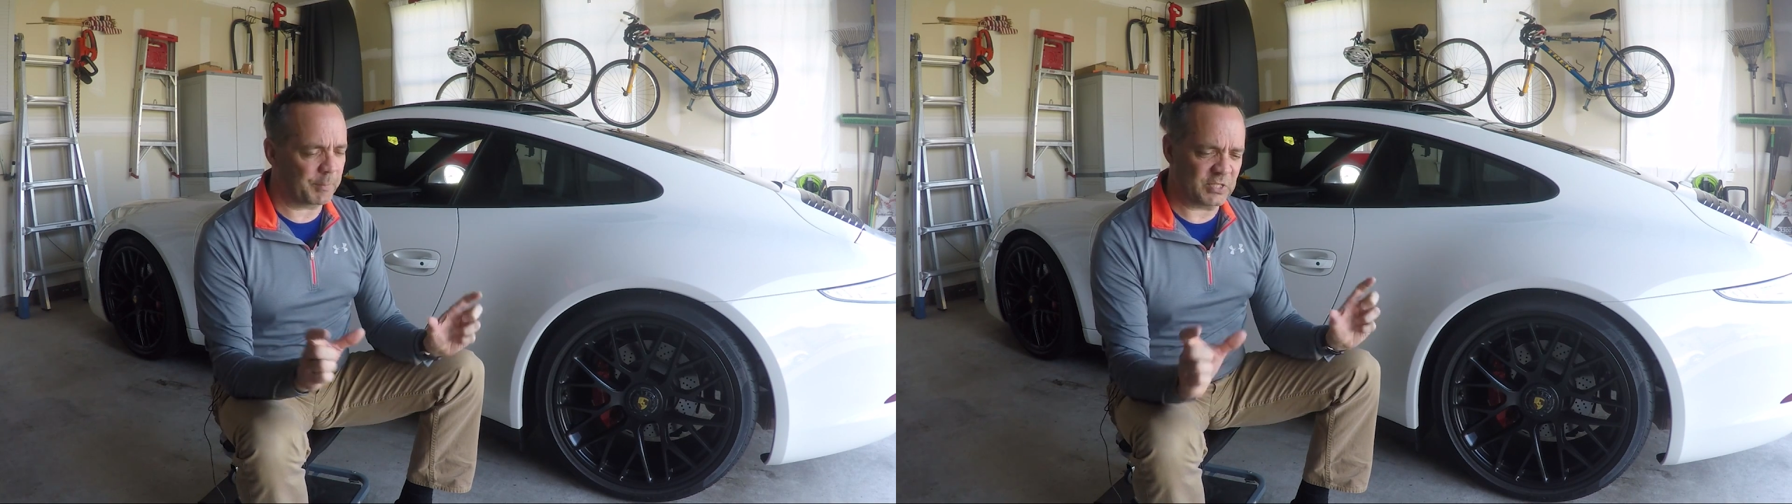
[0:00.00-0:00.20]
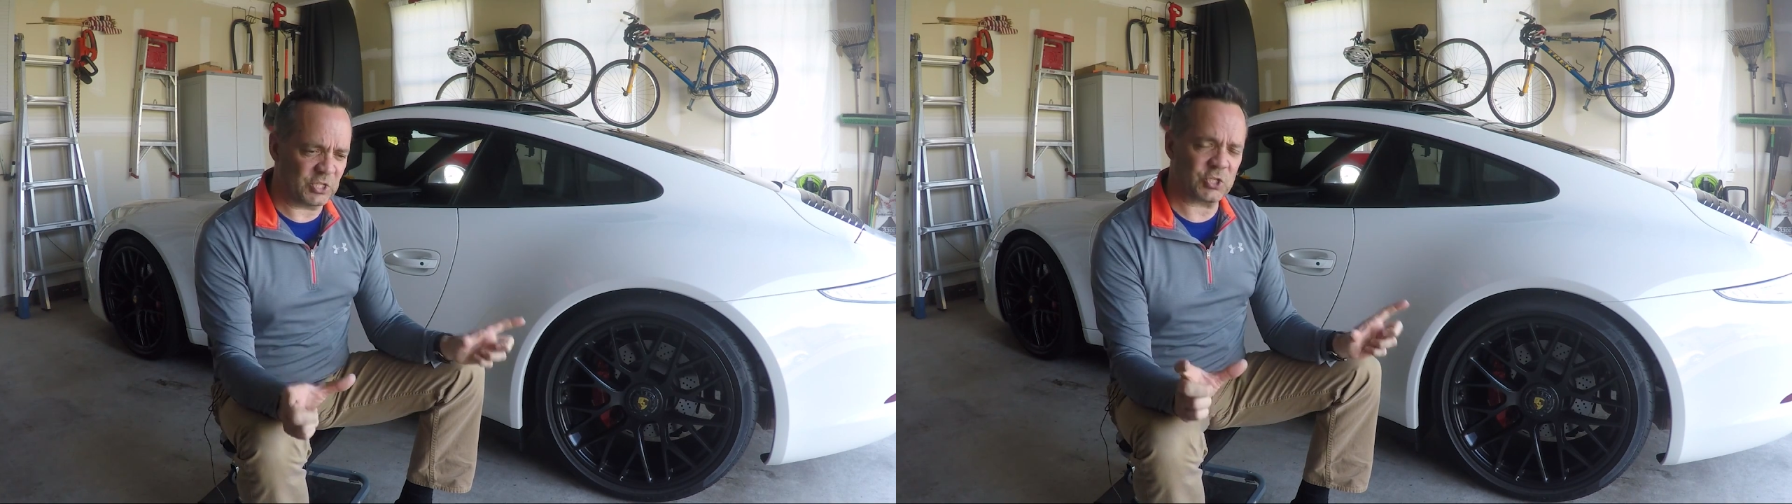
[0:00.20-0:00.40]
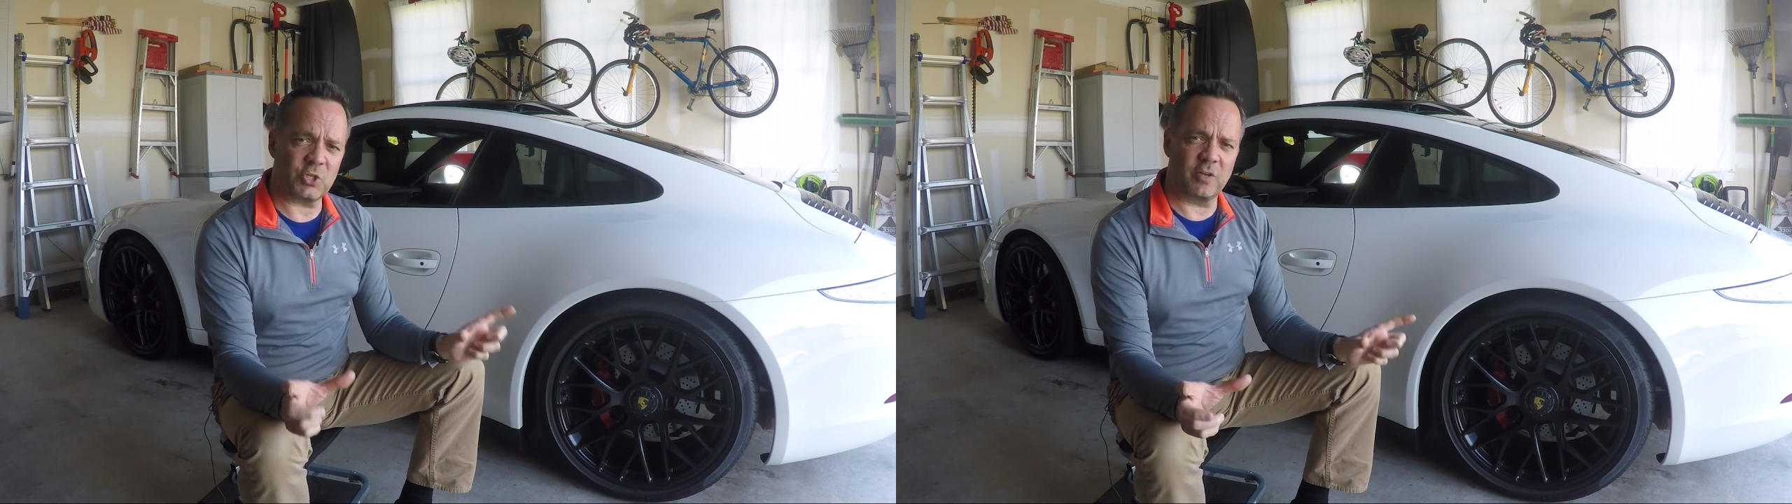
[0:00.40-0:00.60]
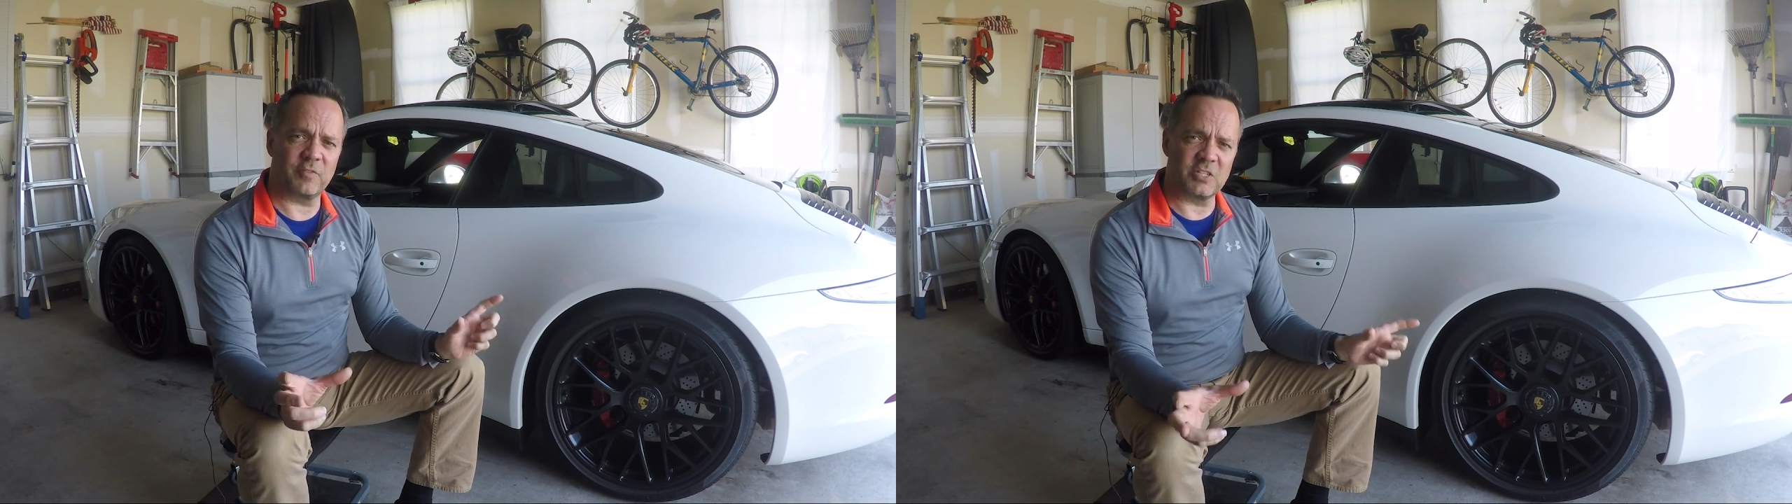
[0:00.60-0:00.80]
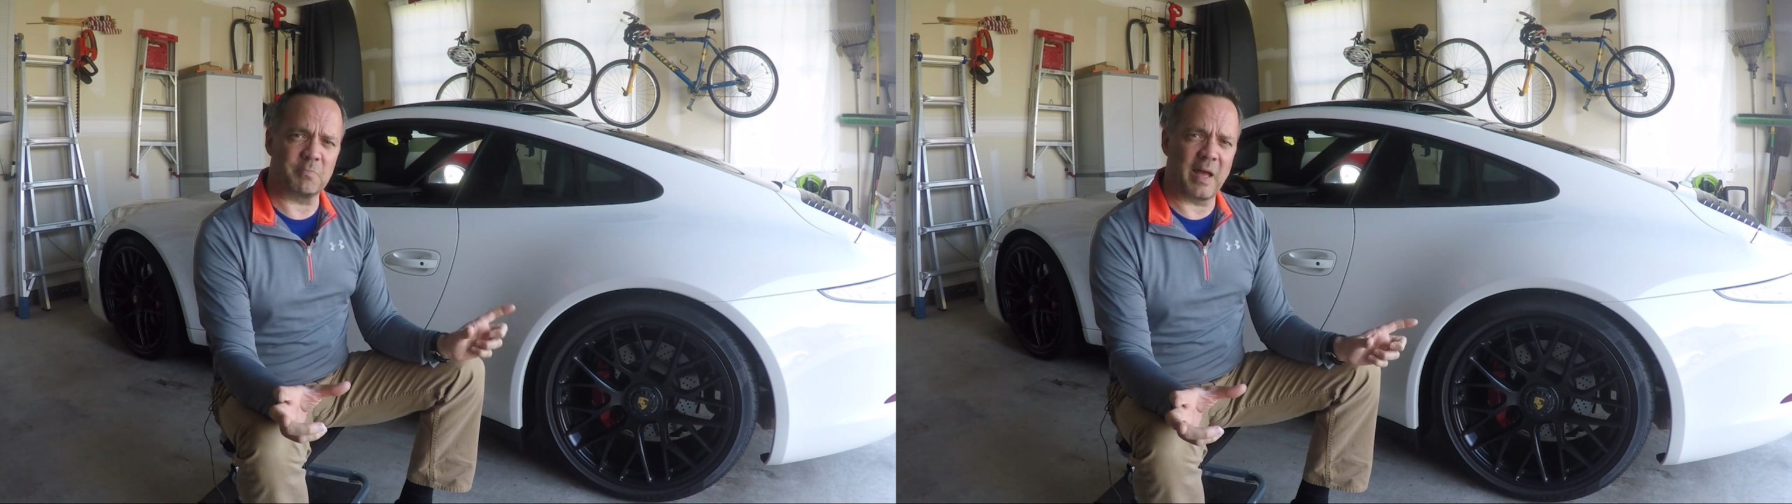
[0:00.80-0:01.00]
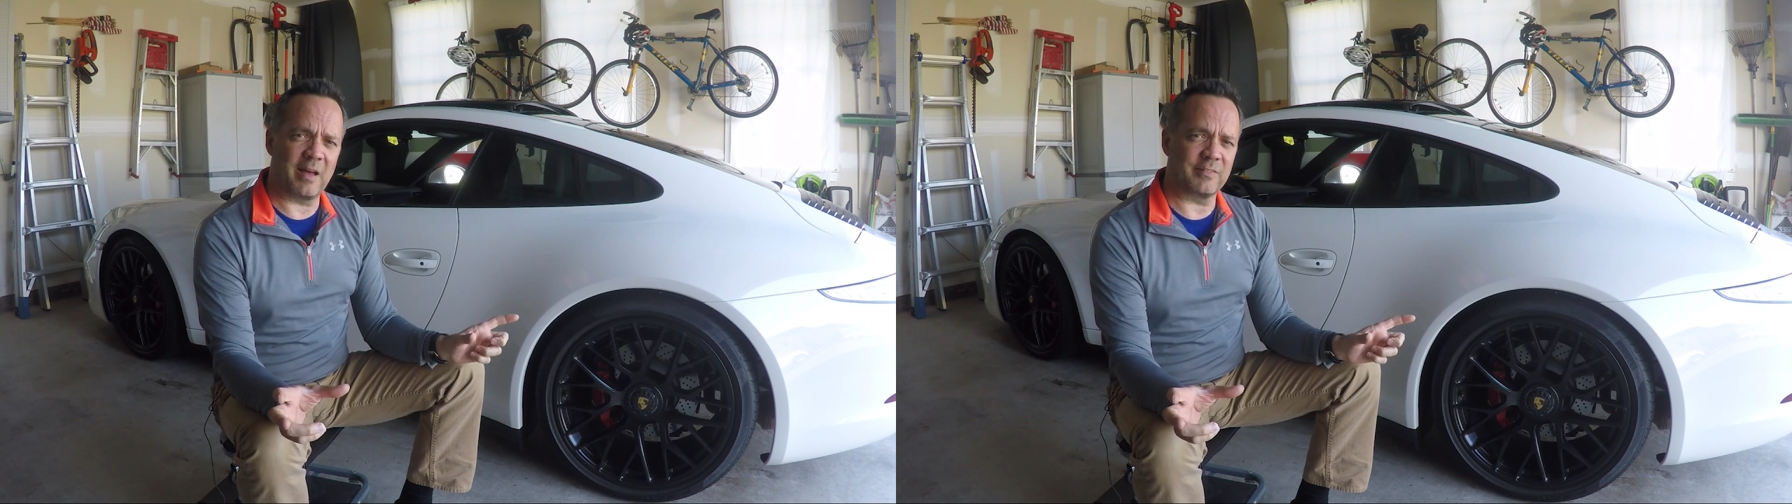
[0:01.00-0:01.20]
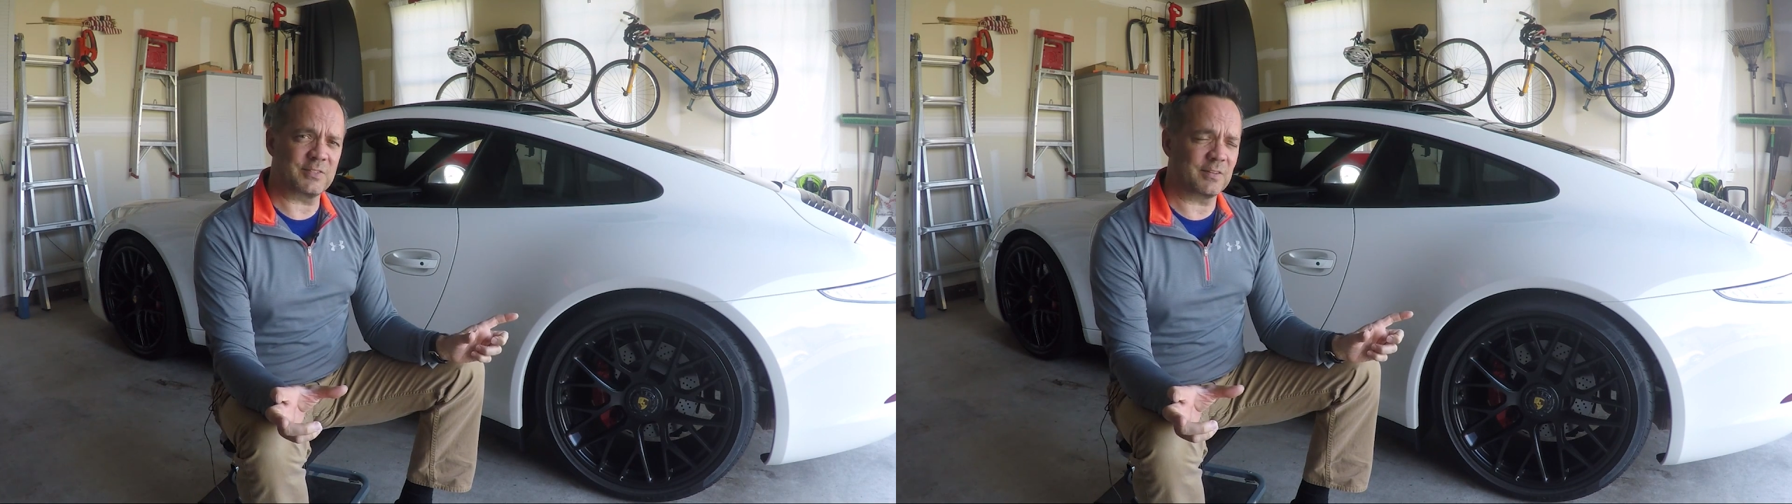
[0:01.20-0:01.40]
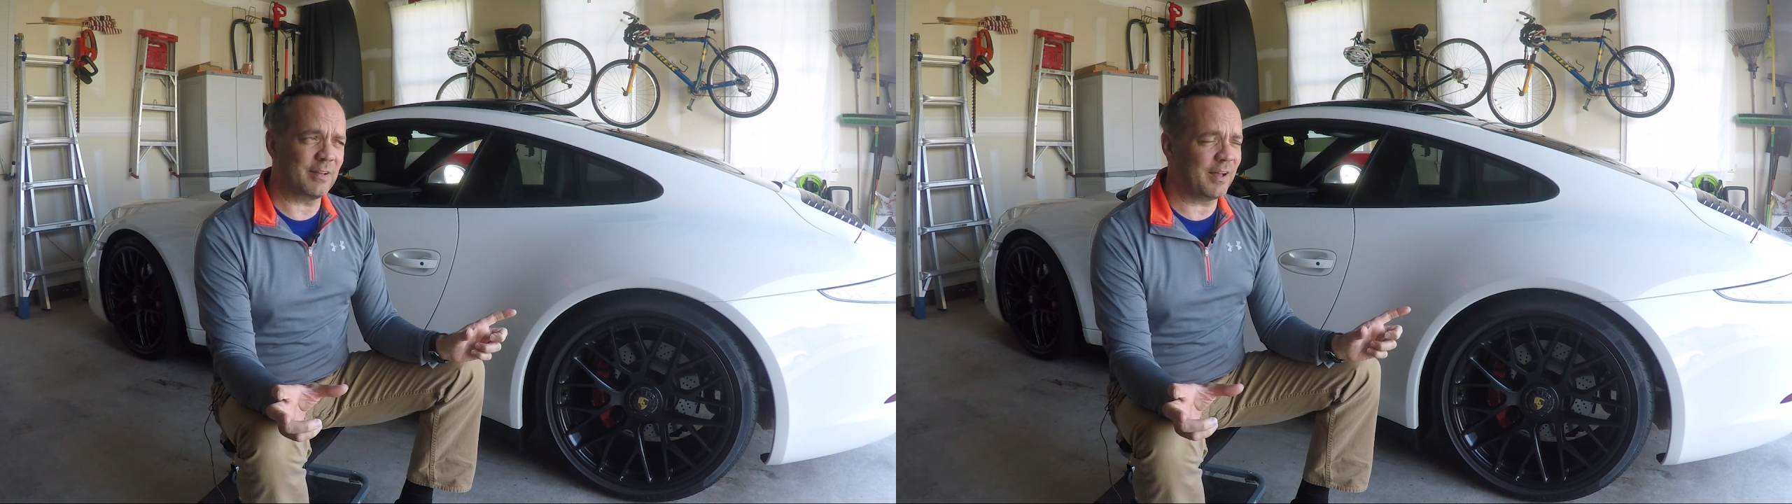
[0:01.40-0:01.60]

position of these mounts,